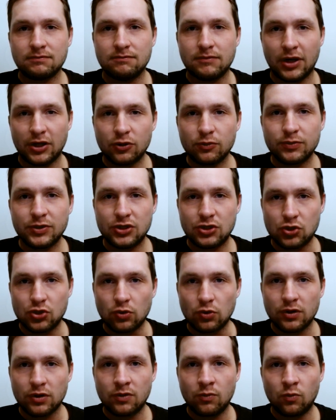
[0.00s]
Michael B.
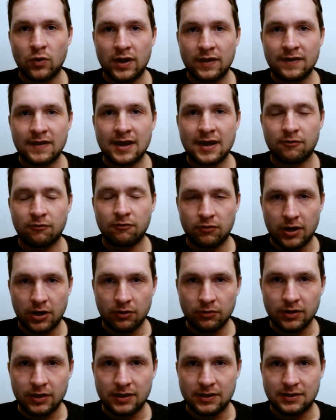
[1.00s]
Jordan went that
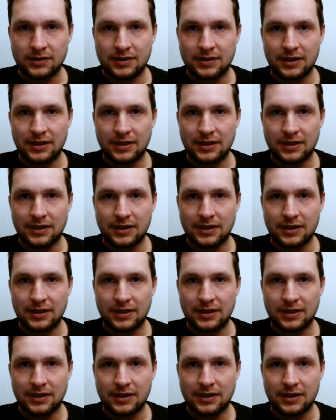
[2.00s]
route and